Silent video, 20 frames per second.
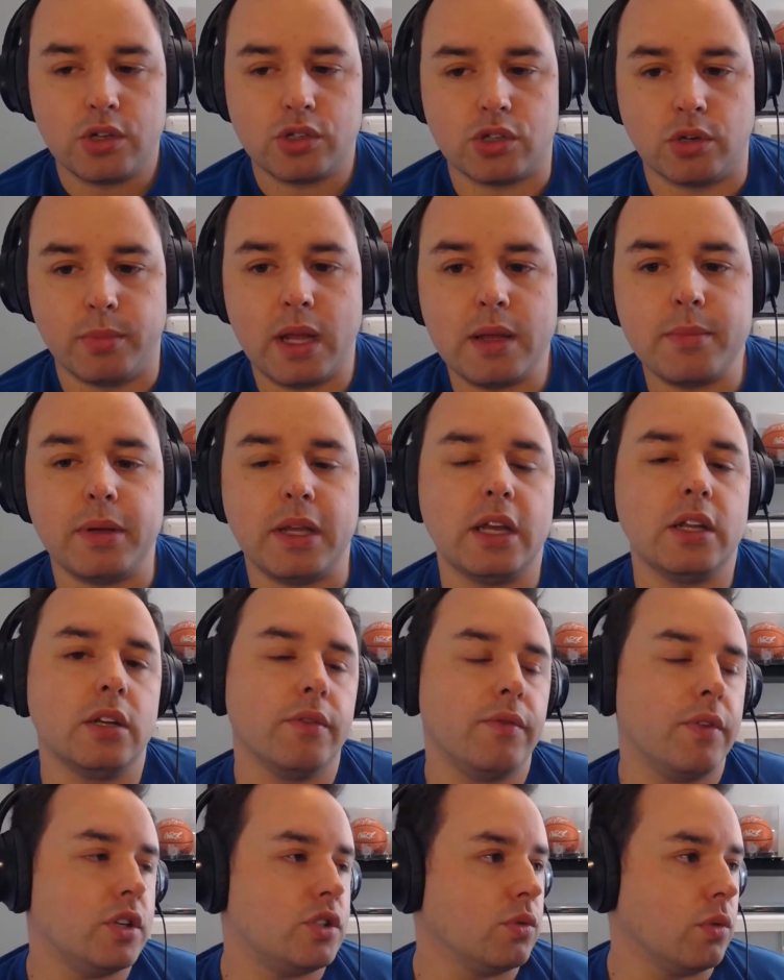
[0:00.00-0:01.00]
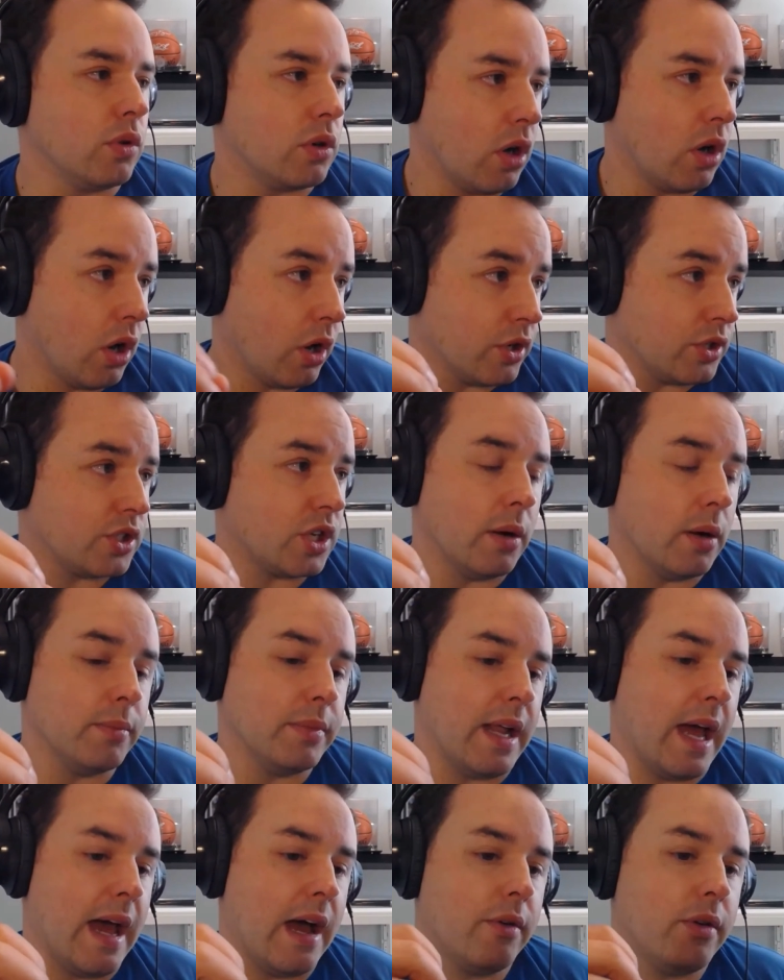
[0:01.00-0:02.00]
So maybe individual cards
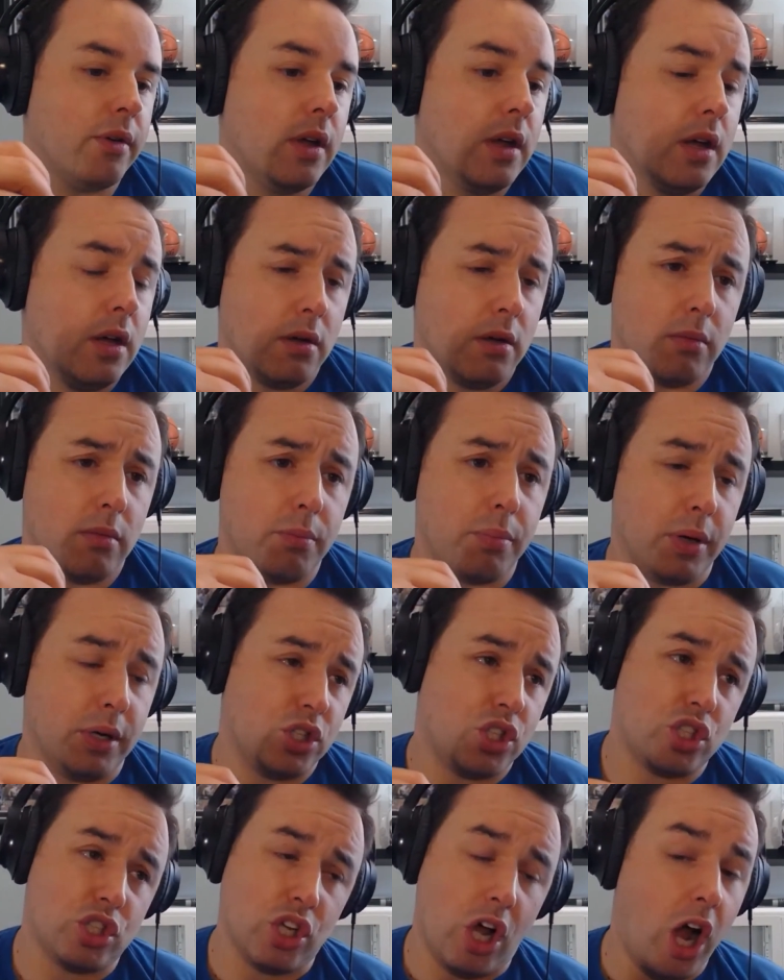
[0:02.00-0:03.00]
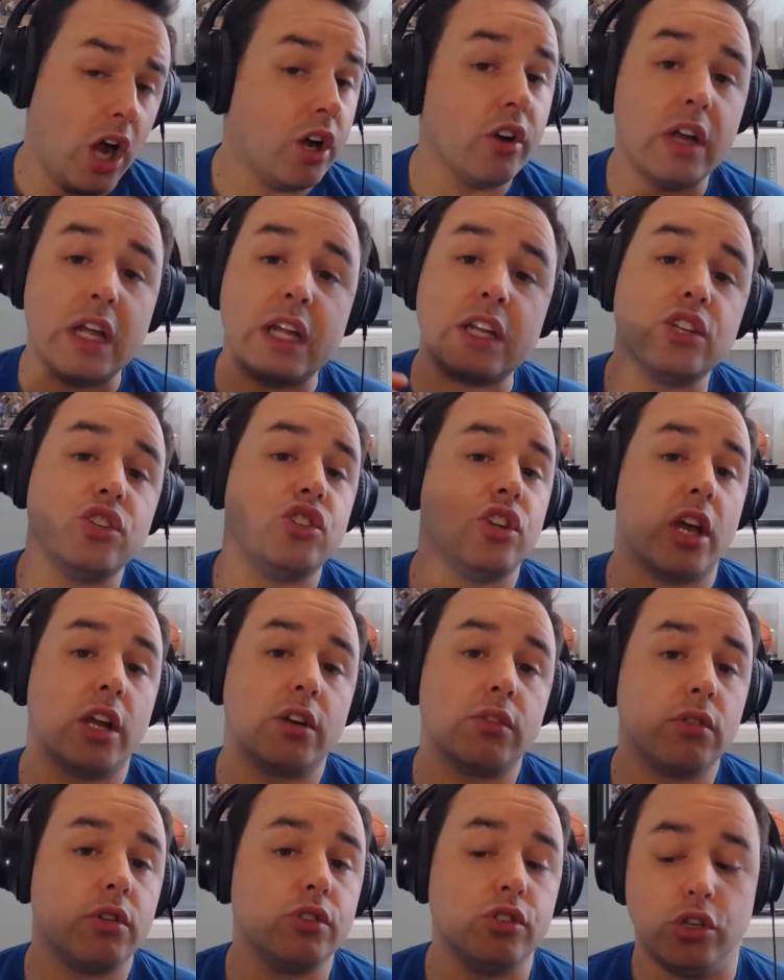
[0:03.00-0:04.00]
come down, but soccer in
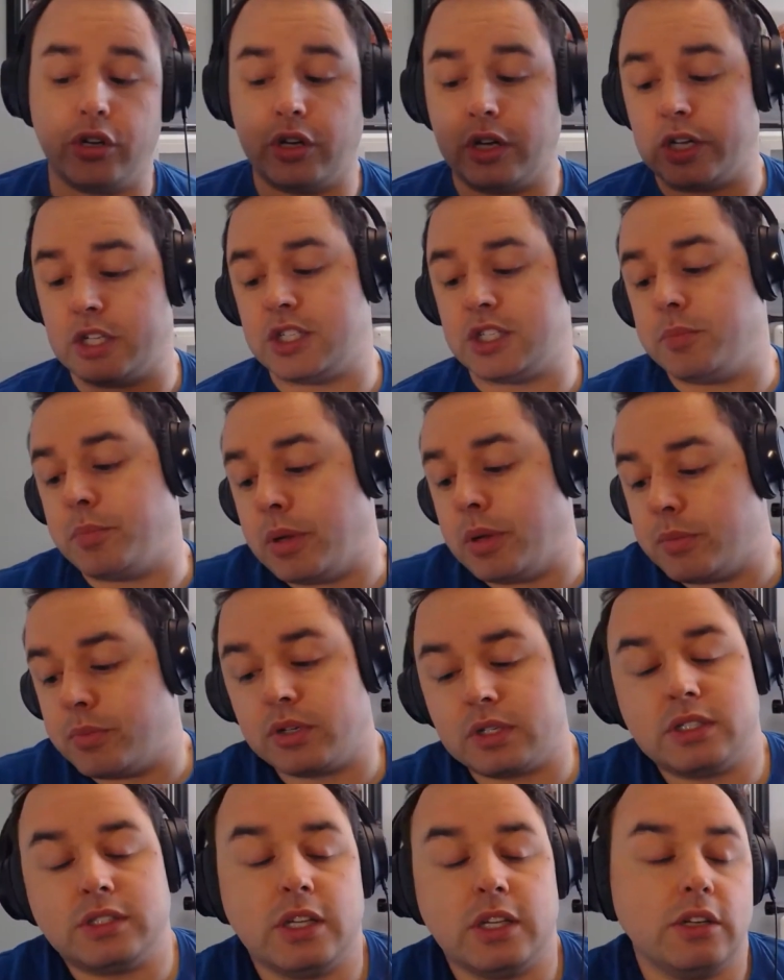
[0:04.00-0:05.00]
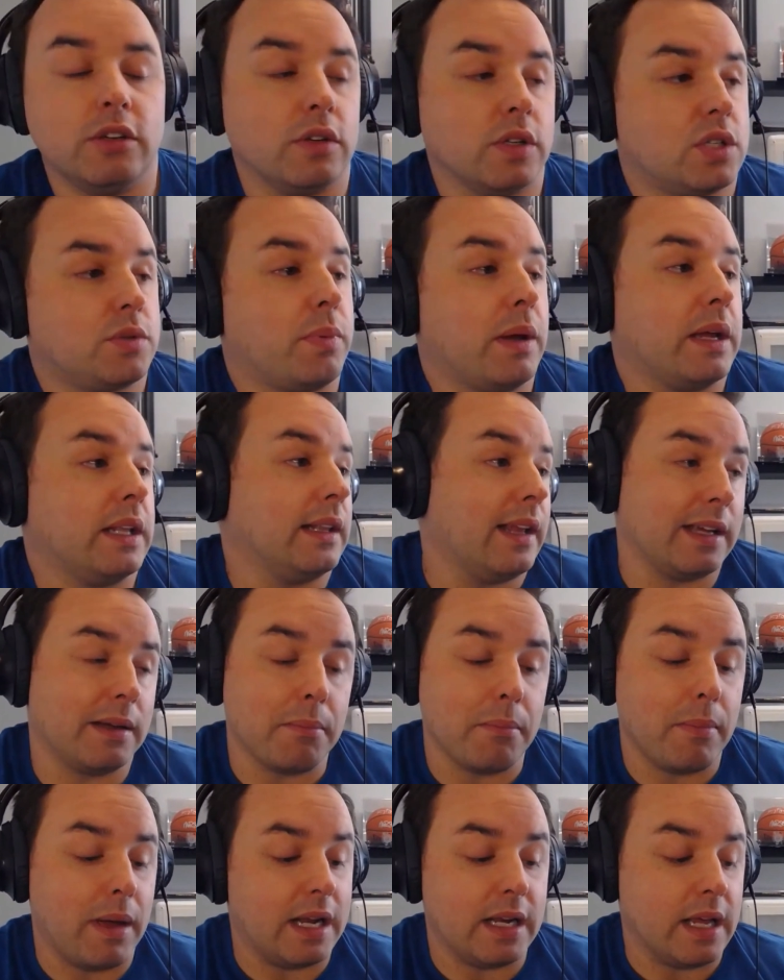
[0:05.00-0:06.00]
general, you're going to see people continue to spend
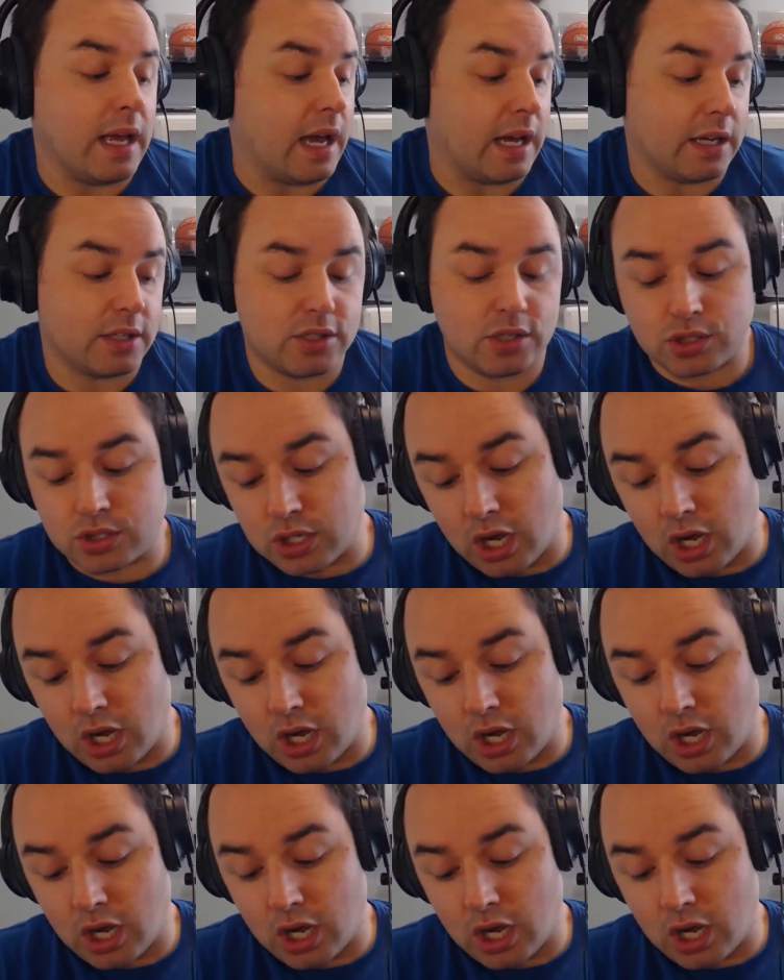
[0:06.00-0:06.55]
like maniacs.